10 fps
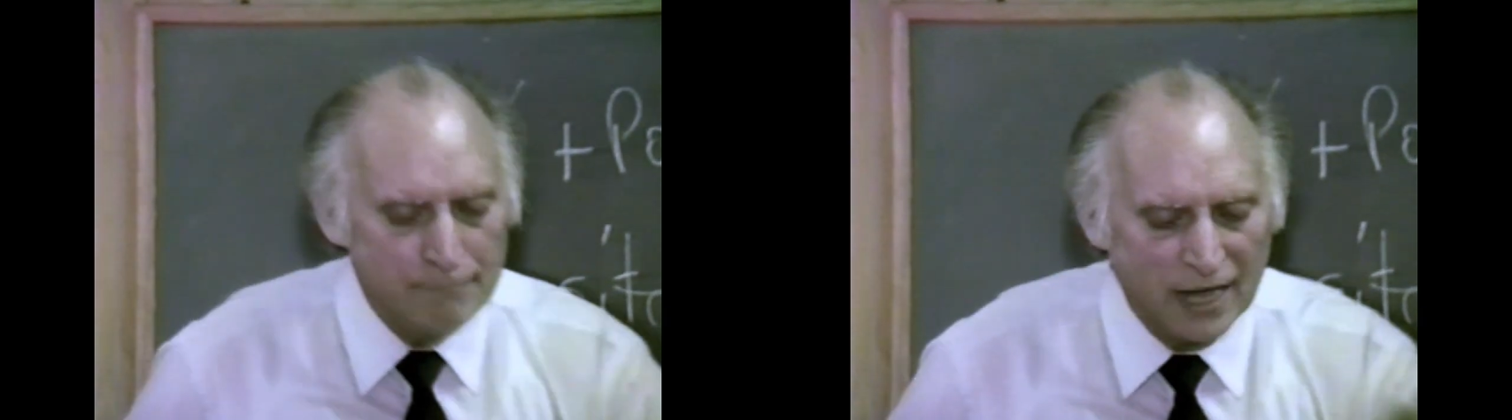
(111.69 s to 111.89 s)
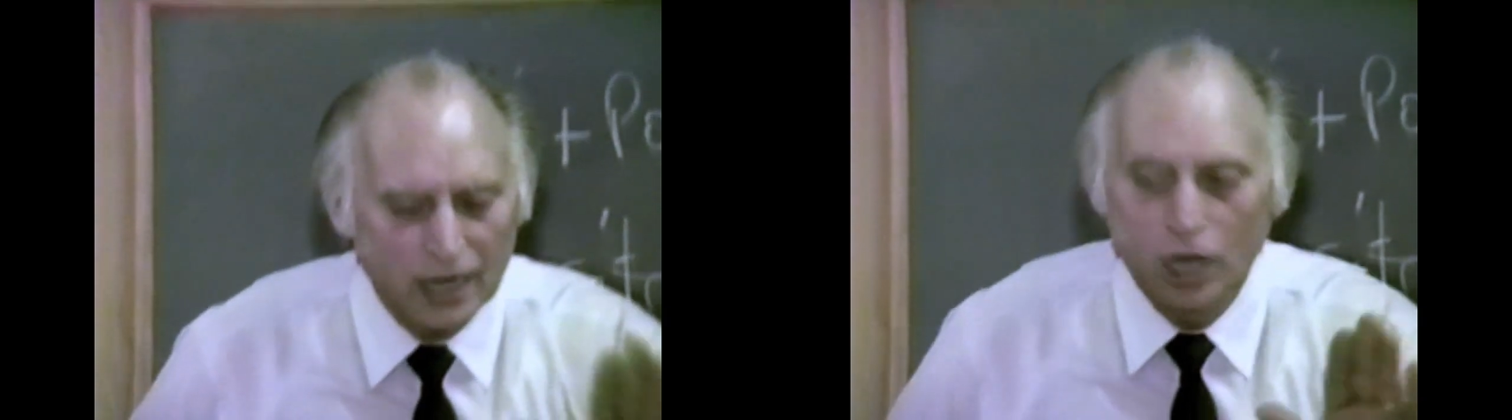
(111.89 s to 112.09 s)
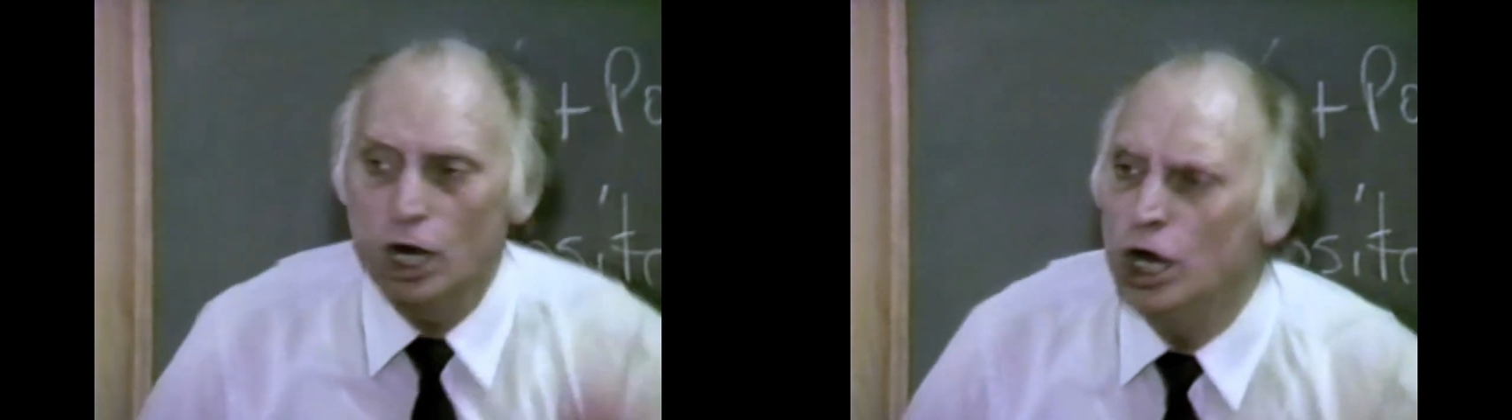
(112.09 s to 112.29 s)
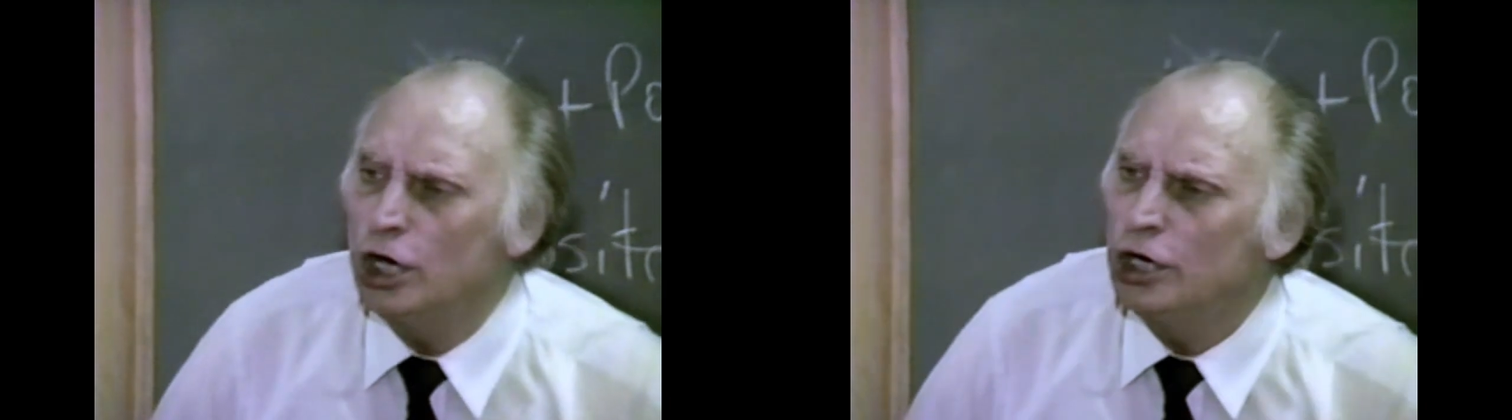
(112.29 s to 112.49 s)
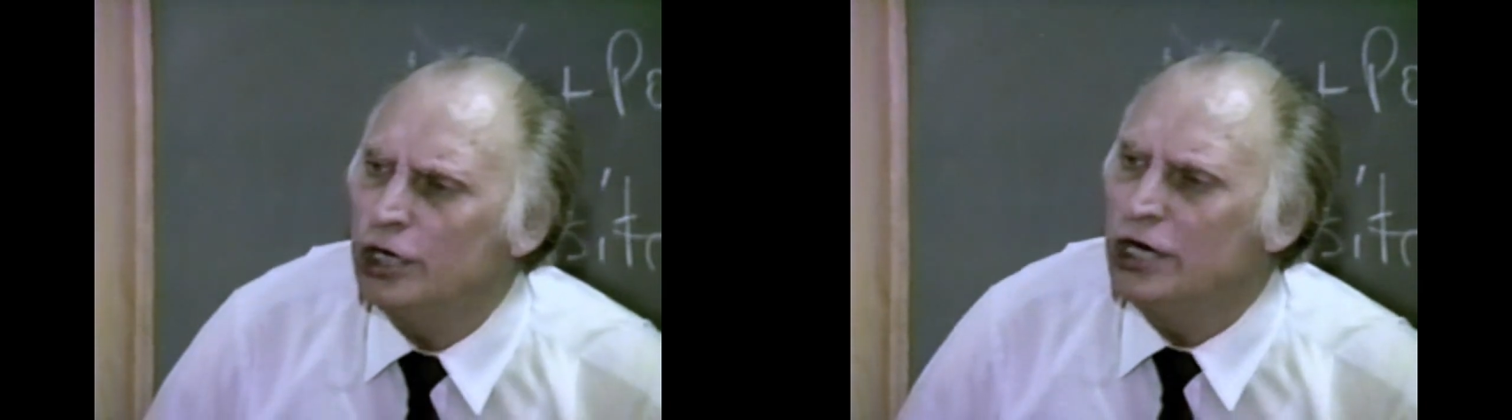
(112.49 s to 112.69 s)
but
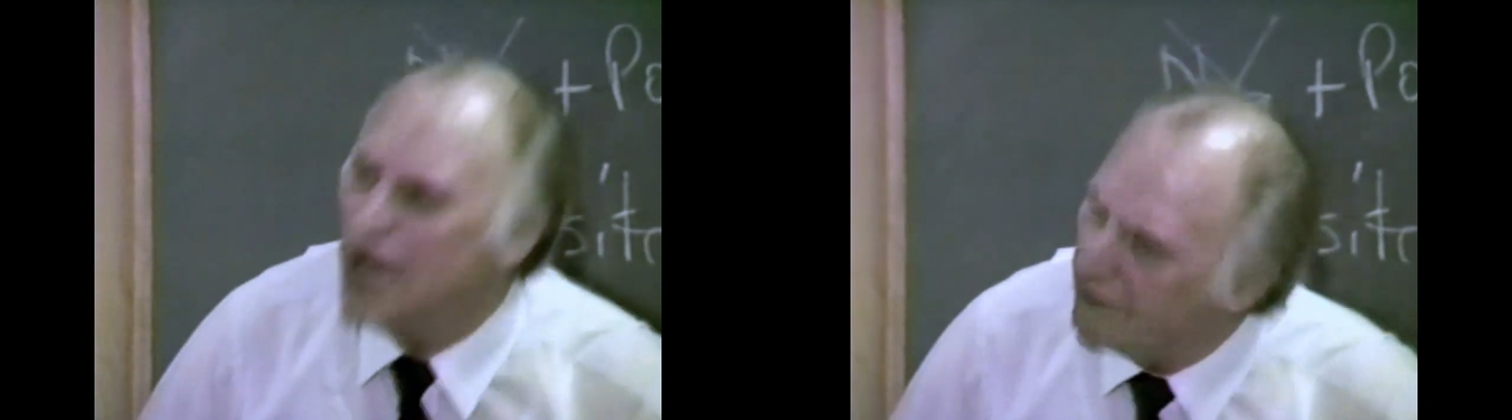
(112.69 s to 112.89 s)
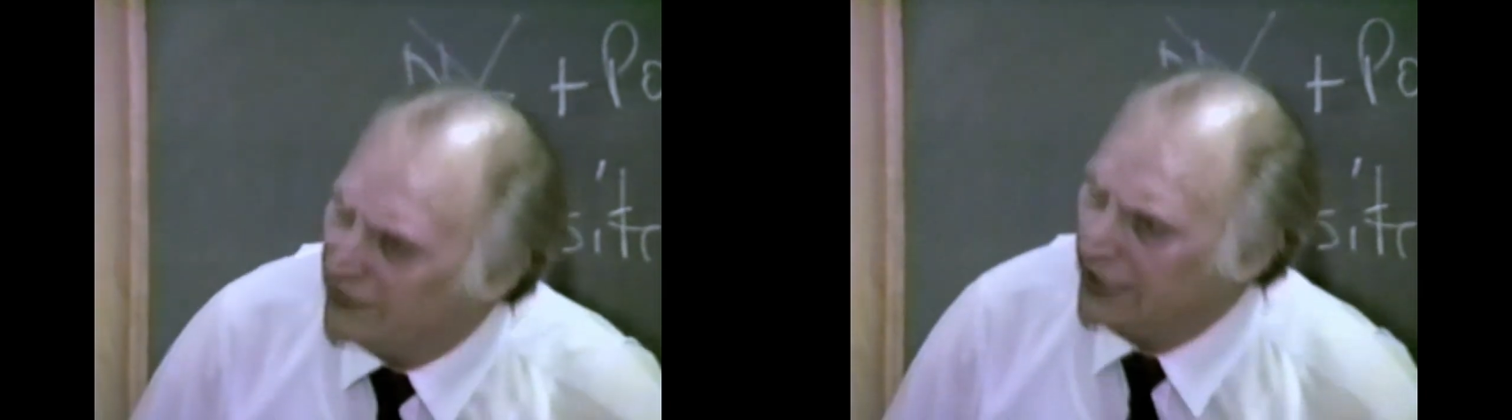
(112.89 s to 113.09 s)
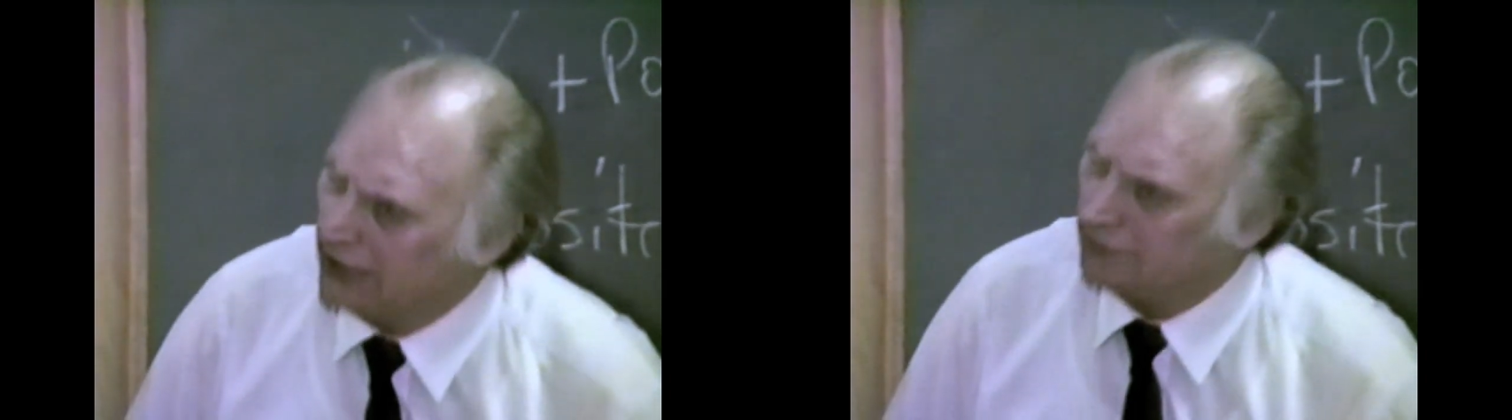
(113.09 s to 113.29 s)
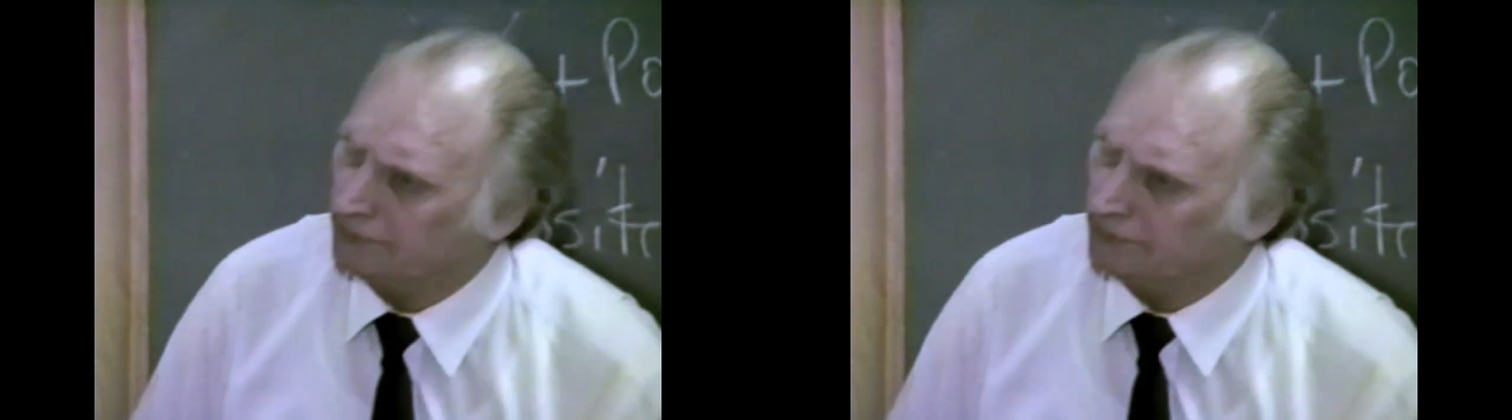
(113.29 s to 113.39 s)
learned nothing